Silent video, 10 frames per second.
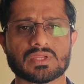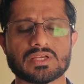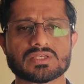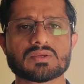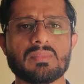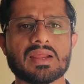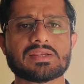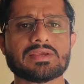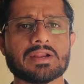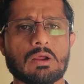It is a
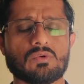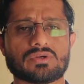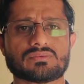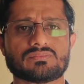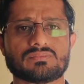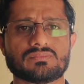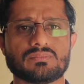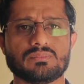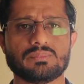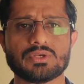battleground
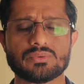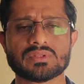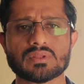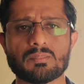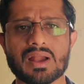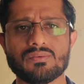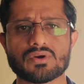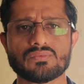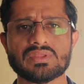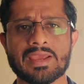between the
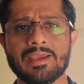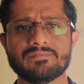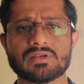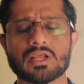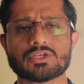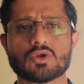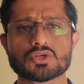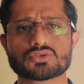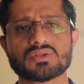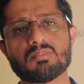power of the heaven and
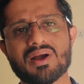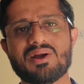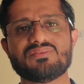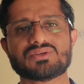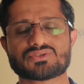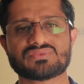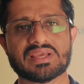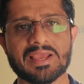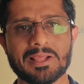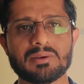also the powers of
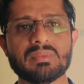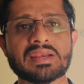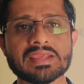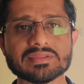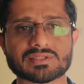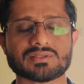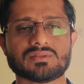the hell beneath.